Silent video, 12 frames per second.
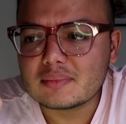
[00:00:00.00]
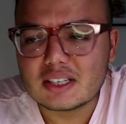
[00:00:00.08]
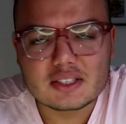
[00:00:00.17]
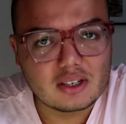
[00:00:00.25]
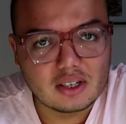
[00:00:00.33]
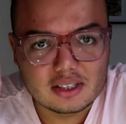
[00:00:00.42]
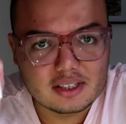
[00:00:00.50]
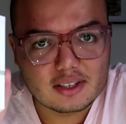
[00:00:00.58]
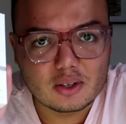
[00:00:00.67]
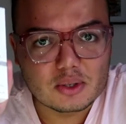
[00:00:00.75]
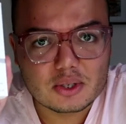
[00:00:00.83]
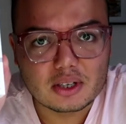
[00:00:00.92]
this is
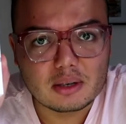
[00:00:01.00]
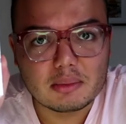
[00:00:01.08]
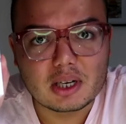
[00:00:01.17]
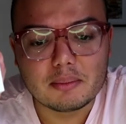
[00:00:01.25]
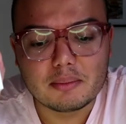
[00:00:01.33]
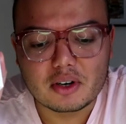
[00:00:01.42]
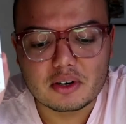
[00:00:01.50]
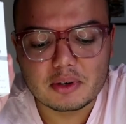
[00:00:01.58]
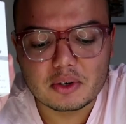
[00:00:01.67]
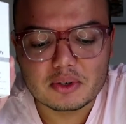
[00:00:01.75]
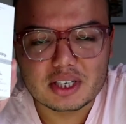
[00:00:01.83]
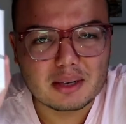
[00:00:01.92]
also gonna become part of my
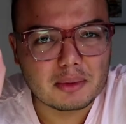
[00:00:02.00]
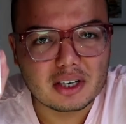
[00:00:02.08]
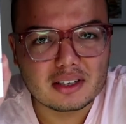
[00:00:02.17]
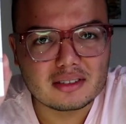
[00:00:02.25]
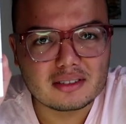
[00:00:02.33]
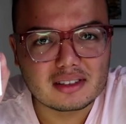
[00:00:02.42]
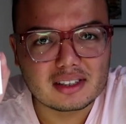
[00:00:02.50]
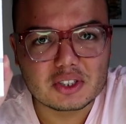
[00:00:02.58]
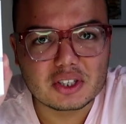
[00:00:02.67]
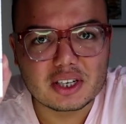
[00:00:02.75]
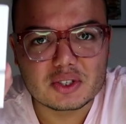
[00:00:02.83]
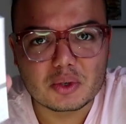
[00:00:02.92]
routine. I'm gonna
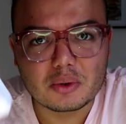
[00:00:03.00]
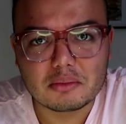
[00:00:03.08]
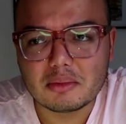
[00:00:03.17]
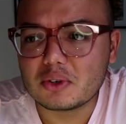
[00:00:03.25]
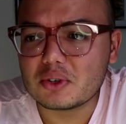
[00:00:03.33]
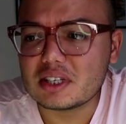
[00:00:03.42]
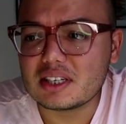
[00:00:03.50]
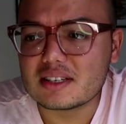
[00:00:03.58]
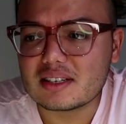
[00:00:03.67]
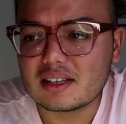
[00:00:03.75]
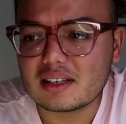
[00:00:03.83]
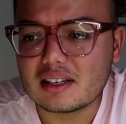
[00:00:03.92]
let you guys know what my routine
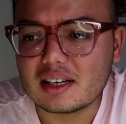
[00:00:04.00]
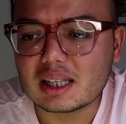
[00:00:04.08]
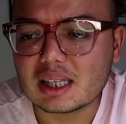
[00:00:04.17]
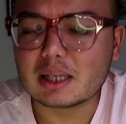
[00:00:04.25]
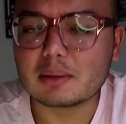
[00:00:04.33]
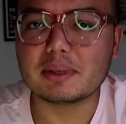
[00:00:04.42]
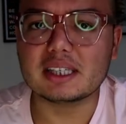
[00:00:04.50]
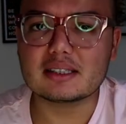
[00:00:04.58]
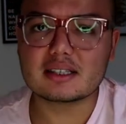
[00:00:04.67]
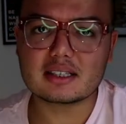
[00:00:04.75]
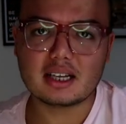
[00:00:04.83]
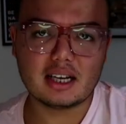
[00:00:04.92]
is in a little bit,